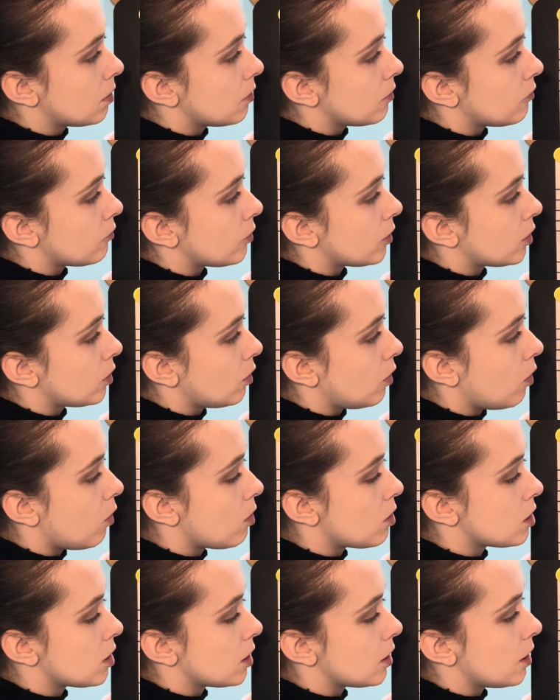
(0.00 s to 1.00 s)
for
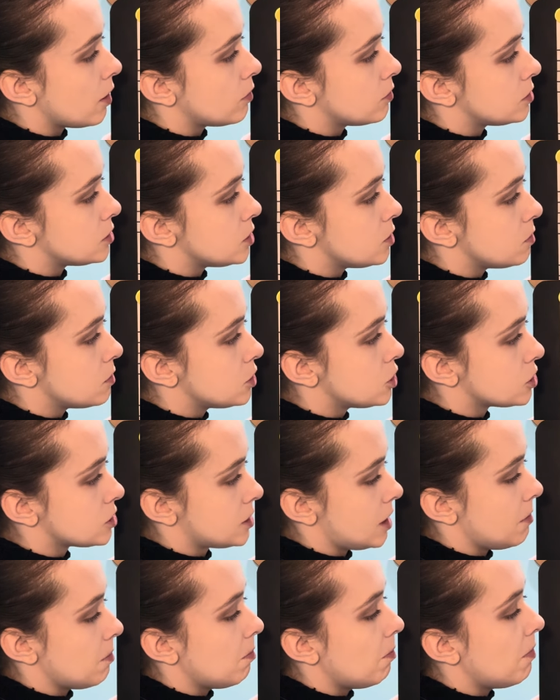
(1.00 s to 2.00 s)
quarter notes, you would just
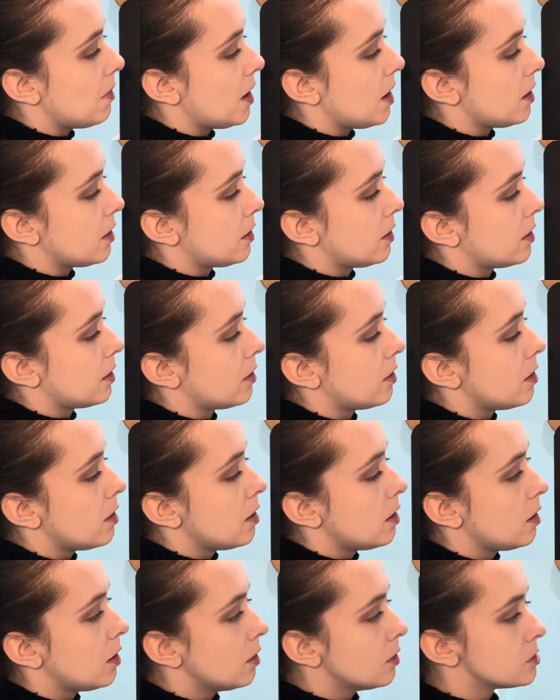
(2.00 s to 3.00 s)
say bug.
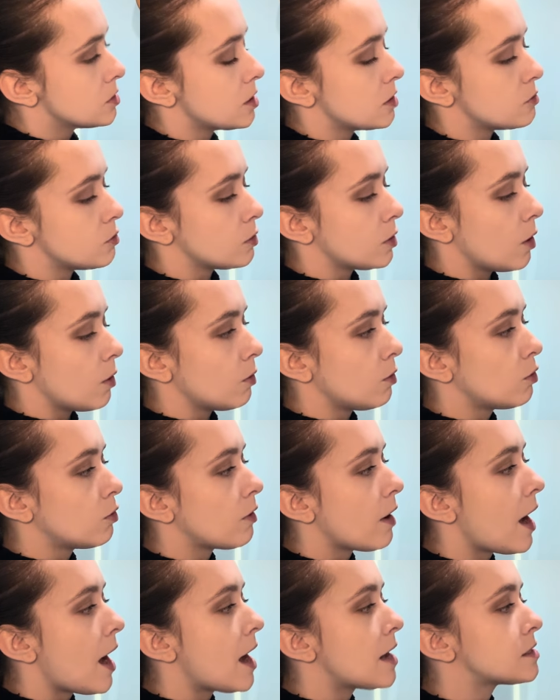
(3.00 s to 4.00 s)
So this would go
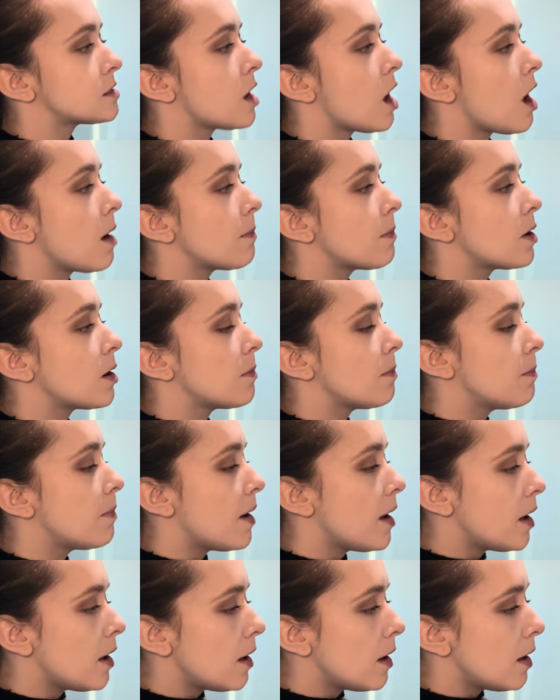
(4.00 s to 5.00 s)
grasshopper,
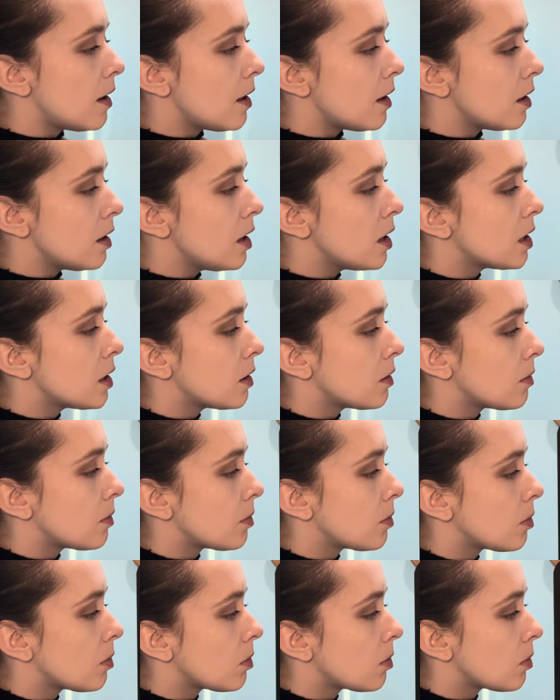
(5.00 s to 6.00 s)
bug,
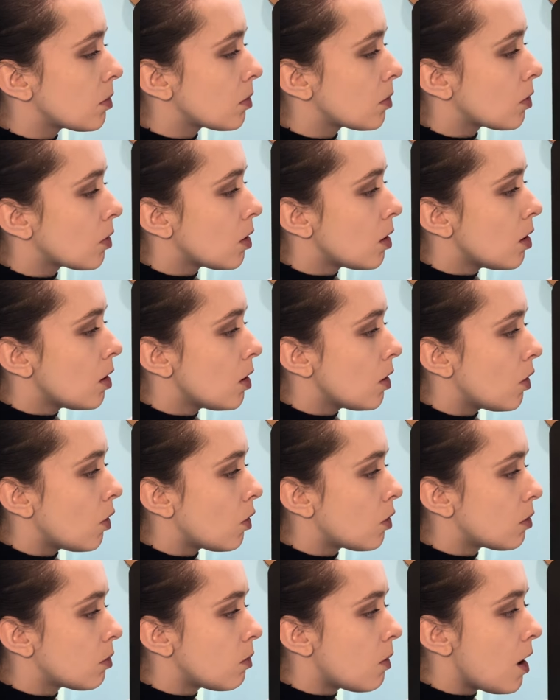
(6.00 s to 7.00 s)

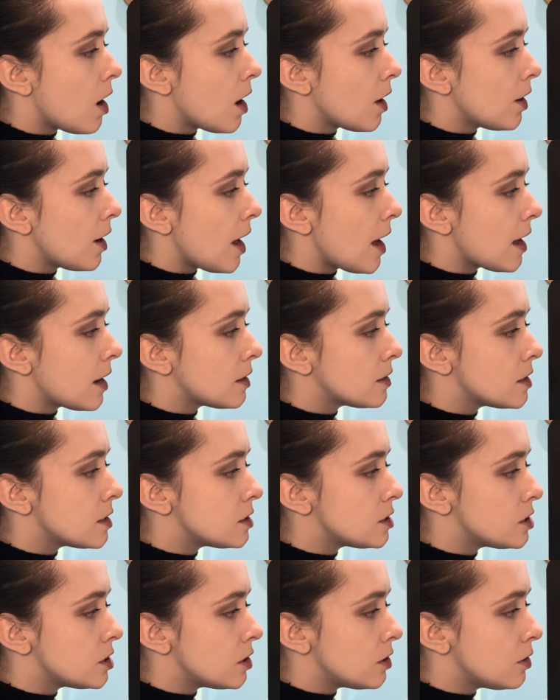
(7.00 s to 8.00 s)
or 1 and a
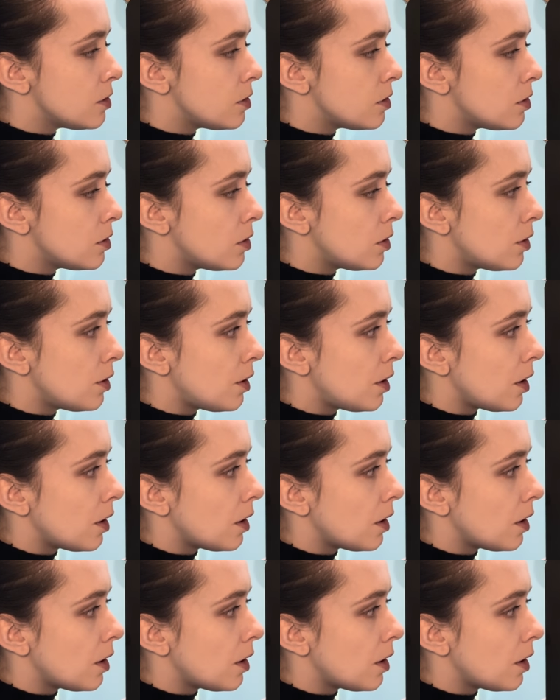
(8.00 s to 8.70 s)
2.